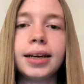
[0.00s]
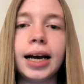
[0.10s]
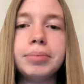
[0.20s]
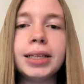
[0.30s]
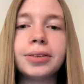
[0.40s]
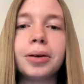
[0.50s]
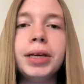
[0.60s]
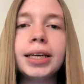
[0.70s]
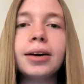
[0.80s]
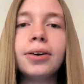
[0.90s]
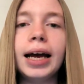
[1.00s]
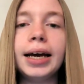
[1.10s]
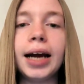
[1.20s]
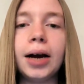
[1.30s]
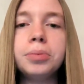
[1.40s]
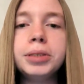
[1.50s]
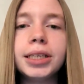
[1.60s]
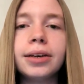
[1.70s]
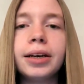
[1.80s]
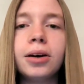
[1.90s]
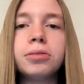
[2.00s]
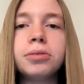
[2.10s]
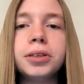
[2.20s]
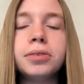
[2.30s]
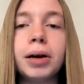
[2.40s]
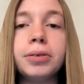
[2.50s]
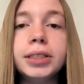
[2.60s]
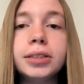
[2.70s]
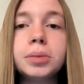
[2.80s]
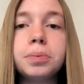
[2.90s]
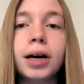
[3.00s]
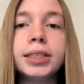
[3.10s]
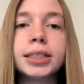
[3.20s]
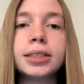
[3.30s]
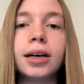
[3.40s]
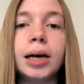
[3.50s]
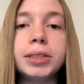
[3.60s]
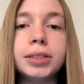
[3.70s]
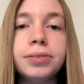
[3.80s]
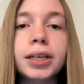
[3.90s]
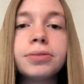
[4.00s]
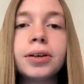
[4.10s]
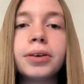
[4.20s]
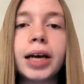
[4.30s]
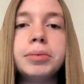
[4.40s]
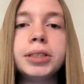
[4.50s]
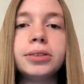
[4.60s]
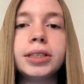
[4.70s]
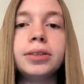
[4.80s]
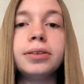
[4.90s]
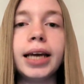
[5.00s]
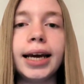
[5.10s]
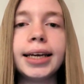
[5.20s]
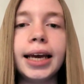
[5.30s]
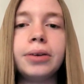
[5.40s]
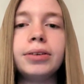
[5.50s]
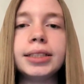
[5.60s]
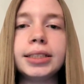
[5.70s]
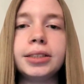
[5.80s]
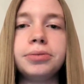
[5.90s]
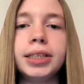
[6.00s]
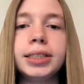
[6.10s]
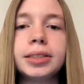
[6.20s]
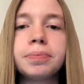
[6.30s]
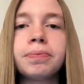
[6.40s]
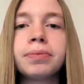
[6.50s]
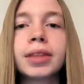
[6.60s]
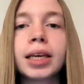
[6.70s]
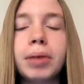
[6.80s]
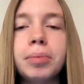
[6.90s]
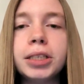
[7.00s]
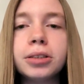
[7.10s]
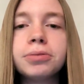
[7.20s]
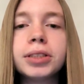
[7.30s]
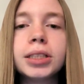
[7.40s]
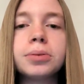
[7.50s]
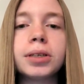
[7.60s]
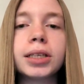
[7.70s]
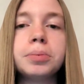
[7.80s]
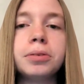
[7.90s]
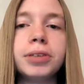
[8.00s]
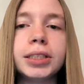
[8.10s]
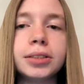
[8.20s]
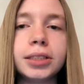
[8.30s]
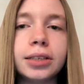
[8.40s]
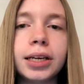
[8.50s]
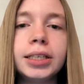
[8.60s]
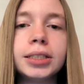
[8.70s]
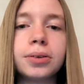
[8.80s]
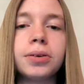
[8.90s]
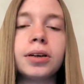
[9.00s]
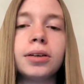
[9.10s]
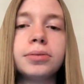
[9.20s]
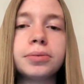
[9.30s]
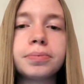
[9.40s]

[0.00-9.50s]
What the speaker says: I'm Eleanor Miko, and I will be sharing an overview of my research project on atmospheric photochemistry at the Organic-Aqueous interface. My mentor for this work is Professor Sergei Niskordov.